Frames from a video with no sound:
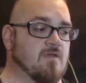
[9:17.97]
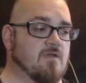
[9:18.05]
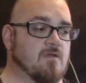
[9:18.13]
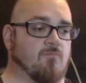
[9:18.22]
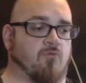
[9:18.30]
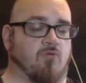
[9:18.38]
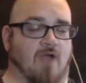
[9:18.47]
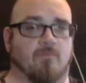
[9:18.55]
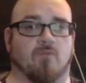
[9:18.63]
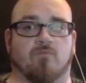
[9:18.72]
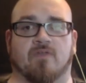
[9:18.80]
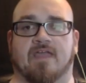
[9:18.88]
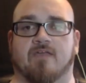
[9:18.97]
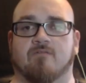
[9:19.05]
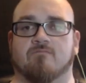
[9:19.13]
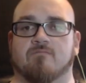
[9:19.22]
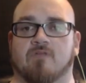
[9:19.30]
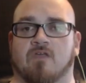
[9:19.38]
Probably,
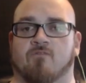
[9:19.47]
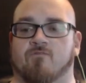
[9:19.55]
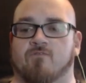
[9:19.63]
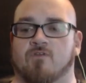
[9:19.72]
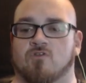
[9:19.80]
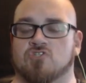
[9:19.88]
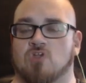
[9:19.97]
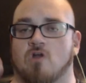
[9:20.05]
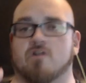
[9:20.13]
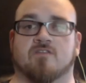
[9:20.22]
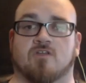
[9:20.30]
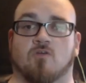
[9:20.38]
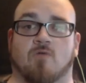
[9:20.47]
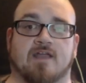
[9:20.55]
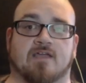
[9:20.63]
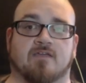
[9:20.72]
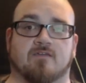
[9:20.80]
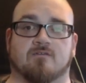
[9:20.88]
if you're starting in the
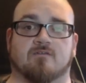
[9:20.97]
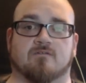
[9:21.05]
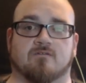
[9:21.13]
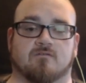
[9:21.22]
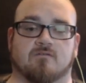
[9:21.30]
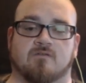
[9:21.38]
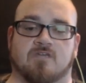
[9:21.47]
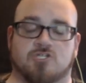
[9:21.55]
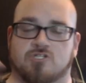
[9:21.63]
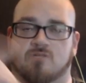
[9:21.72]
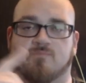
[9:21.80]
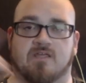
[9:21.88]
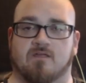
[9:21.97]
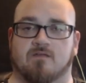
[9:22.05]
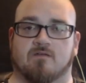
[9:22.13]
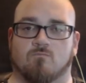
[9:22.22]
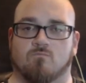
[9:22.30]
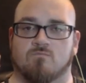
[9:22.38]
Goetic, he should be
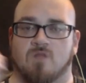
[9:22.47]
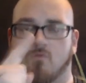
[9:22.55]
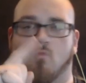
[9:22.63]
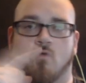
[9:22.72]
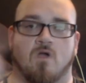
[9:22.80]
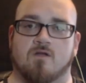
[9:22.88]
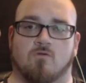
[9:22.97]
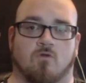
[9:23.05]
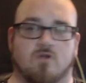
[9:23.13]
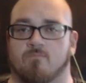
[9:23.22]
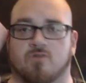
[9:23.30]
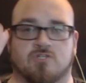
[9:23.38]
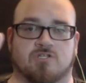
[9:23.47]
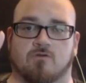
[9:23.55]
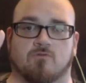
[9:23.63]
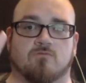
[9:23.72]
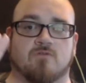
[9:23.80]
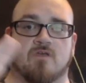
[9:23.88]
number 1 or number
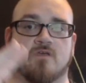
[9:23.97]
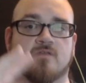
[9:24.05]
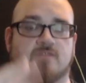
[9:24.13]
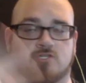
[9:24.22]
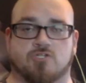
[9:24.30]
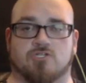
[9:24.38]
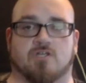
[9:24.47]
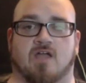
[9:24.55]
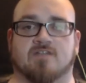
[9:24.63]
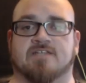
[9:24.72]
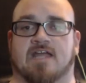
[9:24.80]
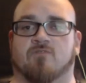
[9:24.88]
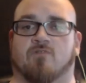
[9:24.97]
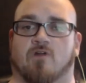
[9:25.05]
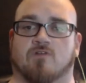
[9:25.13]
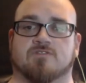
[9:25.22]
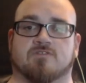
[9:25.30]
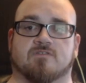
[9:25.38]
2 that you should contact
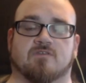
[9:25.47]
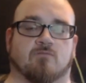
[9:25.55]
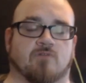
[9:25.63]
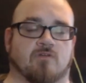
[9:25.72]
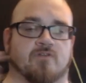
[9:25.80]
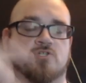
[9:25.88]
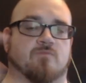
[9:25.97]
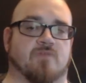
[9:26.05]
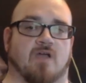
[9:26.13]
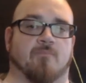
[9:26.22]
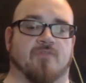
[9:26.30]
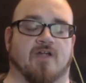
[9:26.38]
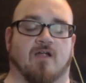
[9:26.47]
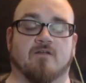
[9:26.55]
first. He really should be up there.